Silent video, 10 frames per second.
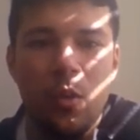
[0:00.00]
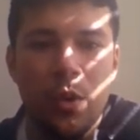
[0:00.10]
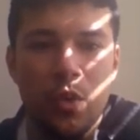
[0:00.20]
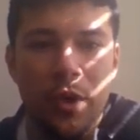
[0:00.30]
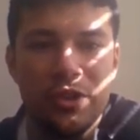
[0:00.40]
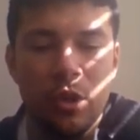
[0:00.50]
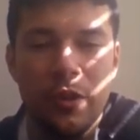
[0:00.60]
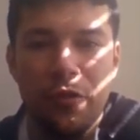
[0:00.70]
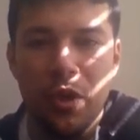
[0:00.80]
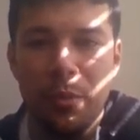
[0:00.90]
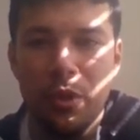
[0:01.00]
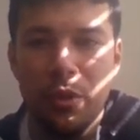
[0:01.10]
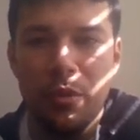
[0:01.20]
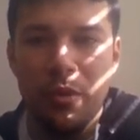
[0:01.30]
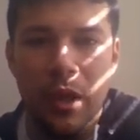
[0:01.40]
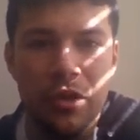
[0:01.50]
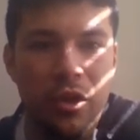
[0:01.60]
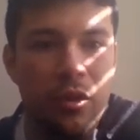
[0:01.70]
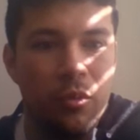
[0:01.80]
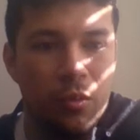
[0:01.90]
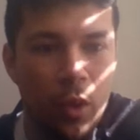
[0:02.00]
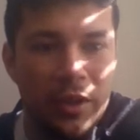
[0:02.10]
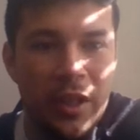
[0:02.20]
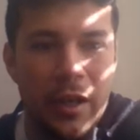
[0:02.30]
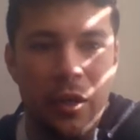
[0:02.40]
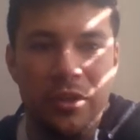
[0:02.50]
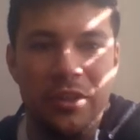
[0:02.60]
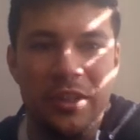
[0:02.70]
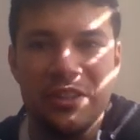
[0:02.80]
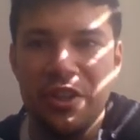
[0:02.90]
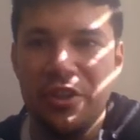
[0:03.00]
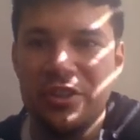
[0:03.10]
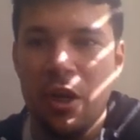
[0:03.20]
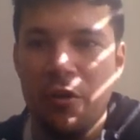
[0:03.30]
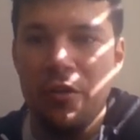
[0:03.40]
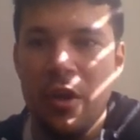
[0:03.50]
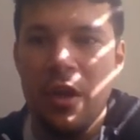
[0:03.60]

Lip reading: which works only for the blue, and you can work that out to test it yourself.